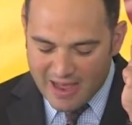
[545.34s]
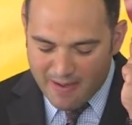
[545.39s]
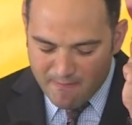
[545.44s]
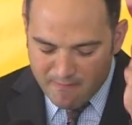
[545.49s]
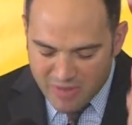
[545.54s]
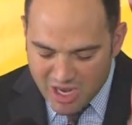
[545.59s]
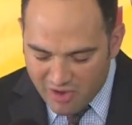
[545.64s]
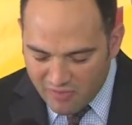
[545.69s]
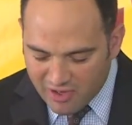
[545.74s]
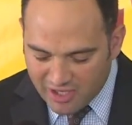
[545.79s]

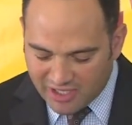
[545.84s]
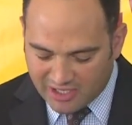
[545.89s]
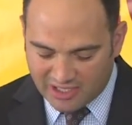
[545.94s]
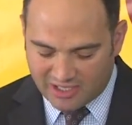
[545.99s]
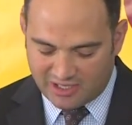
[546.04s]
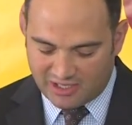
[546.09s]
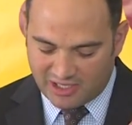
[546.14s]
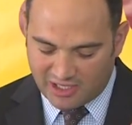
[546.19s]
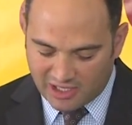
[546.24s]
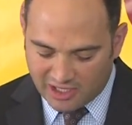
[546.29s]

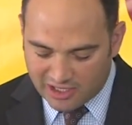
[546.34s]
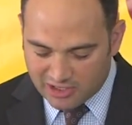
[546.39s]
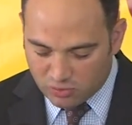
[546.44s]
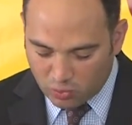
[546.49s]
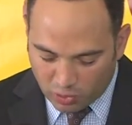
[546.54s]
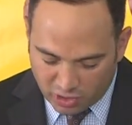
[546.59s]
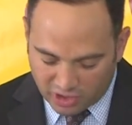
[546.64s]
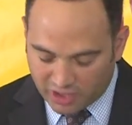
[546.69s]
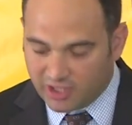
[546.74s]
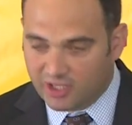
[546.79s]
American hard
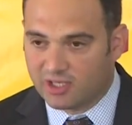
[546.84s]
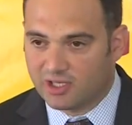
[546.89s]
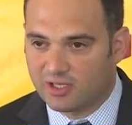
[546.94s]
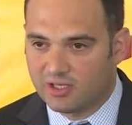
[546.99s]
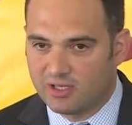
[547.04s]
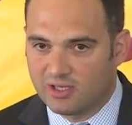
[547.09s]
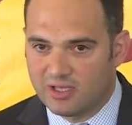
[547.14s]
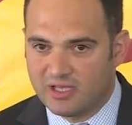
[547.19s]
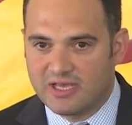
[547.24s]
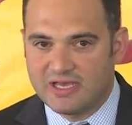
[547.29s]
work,
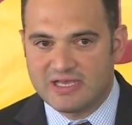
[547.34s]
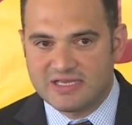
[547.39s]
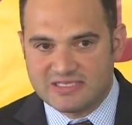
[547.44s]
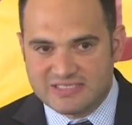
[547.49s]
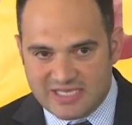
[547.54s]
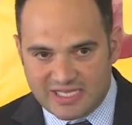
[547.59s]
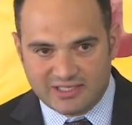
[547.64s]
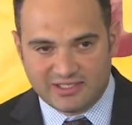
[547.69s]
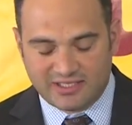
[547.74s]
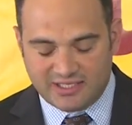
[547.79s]

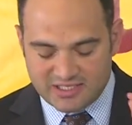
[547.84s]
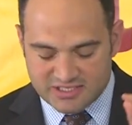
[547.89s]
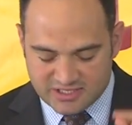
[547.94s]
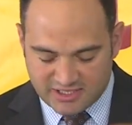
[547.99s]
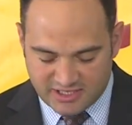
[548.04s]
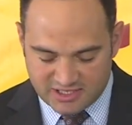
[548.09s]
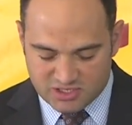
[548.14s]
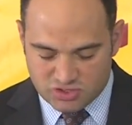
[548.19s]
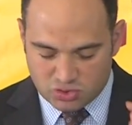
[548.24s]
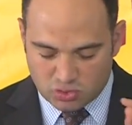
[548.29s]
sent his
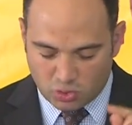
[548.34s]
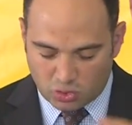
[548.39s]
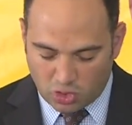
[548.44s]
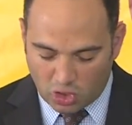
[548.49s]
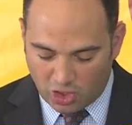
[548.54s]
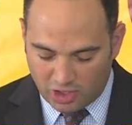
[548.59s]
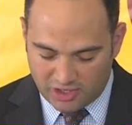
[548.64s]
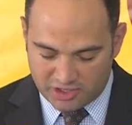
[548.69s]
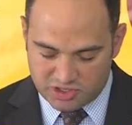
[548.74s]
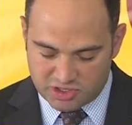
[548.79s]
kids to
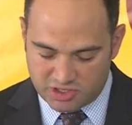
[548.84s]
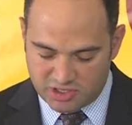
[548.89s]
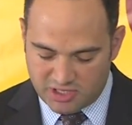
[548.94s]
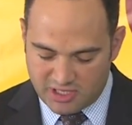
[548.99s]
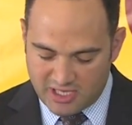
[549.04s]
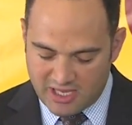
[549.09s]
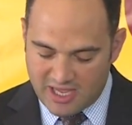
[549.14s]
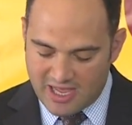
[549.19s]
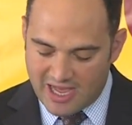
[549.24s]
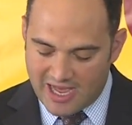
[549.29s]
college
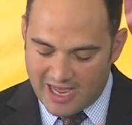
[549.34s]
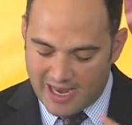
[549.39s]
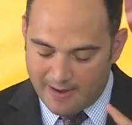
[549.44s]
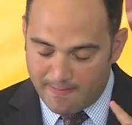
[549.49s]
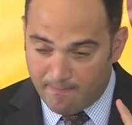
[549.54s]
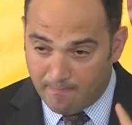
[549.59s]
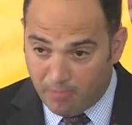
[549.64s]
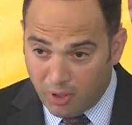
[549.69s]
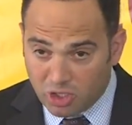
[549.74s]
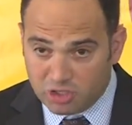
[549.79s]

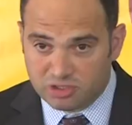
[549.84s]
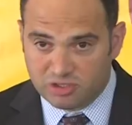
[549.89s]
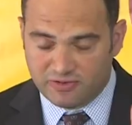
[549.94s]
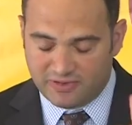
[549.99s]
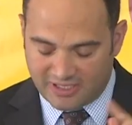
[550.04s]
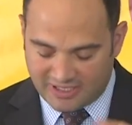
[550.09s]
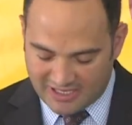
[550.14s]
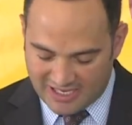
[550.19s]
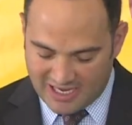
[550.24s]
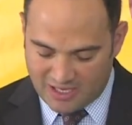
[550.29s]
and bought
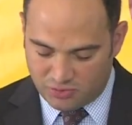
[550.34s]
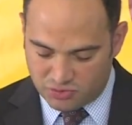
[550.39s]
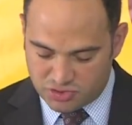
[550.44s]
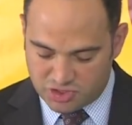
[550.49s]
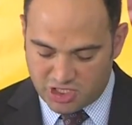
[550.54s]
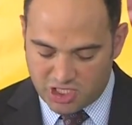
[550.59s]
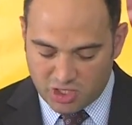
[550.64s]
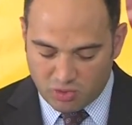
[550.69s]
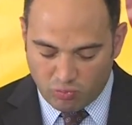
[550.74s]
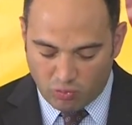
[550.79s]
the house
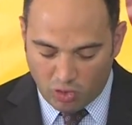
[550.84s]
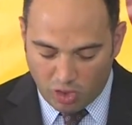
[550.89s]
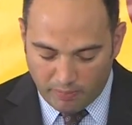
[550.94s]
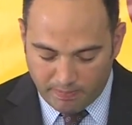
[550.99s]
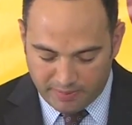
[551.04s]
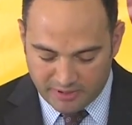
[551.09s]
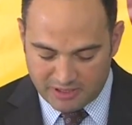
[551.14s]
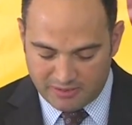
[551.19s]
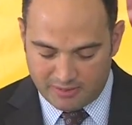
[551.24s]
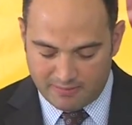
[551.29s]
he grew
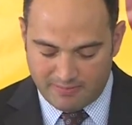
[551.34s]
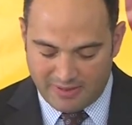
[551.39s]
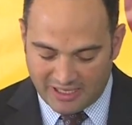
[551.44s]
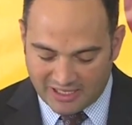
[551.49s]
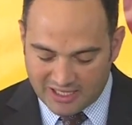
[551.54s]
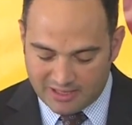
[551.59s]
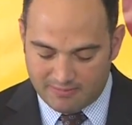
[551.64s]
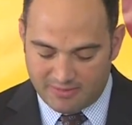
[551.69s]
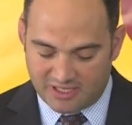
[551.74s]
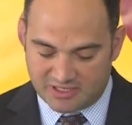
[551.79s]
up in
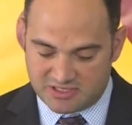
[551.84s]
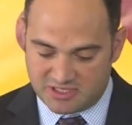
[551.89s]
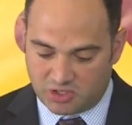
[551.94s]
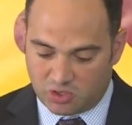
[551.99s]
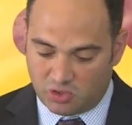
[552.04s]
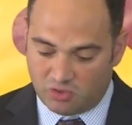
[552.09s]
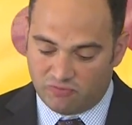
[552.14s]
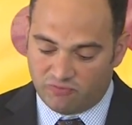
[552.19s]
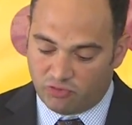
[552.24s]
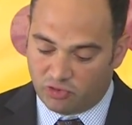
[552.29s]
back in
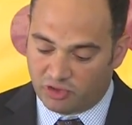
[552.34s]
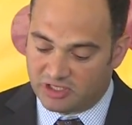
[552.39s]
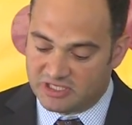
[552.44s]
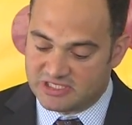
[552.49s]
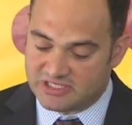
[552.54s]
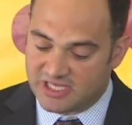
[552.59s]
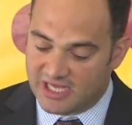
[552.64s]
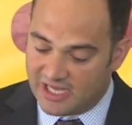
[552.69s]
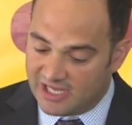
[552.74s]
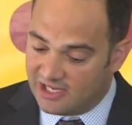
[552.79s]
Mexico for
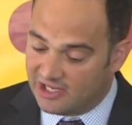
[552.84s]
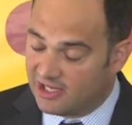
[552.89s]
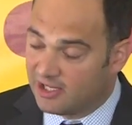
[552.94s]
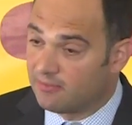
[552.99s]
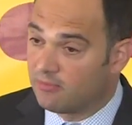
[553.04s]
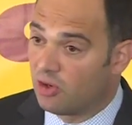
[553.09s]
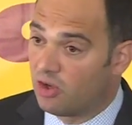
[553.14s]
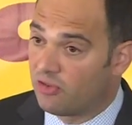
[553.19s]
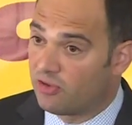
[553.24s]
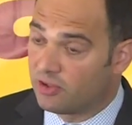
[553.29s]
his ailing
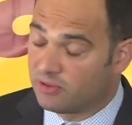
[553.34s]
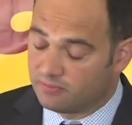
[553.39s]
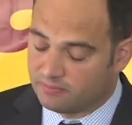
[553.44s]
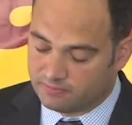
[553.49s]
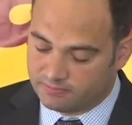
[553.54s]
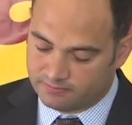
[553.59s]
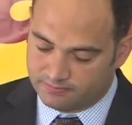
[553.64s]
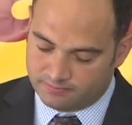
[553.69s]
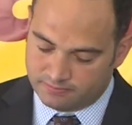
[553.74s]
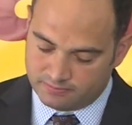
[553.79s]
mother.
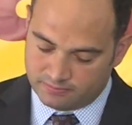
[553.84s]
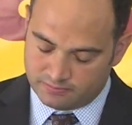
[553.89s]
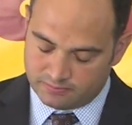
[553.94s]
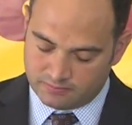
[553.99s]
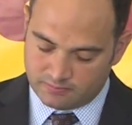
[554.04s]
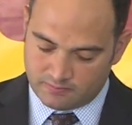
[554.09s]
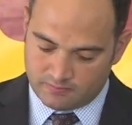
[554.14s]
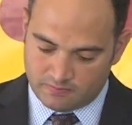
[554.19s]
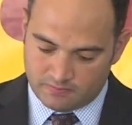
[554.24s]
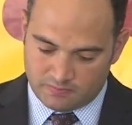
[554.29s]

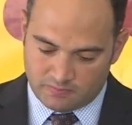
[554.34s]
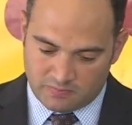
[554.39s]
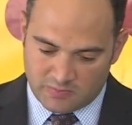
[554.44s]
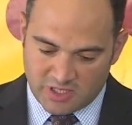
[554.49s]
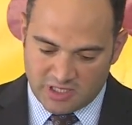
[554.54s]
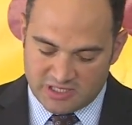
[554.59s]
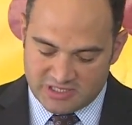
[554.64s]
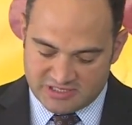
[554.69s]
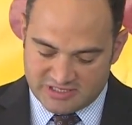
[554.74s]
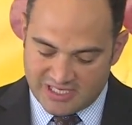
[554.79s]

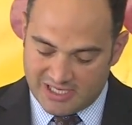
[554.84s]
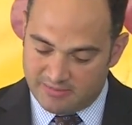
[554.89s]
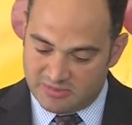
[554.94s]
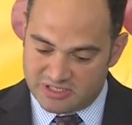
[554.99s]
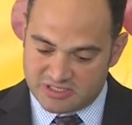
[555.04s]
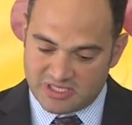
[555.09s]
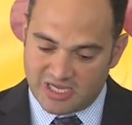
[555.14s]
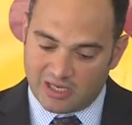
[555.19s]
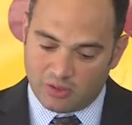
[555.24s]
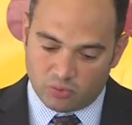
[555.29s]
His name
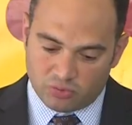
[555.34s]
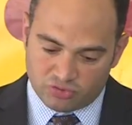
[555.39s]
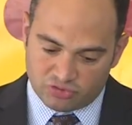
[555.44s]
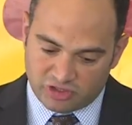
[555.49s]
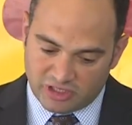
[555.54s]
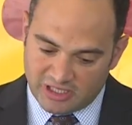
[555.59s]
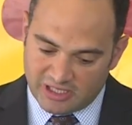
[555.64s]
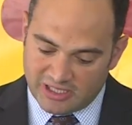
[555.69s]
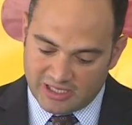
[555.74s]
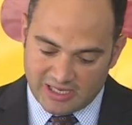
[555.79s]
is
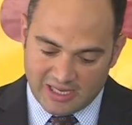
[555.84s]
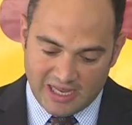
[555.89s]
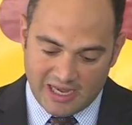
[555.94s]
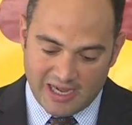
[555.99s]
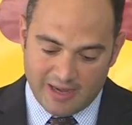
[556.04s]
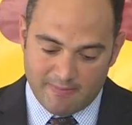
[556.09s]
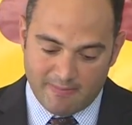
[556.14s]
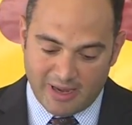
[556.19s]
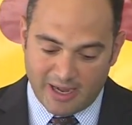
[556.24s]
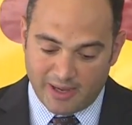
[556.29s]
Agustin
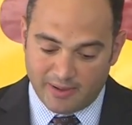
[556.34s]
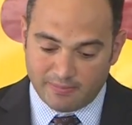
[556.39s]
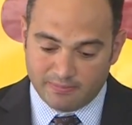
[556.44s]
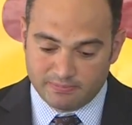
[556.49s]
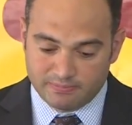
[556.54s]
Aleman.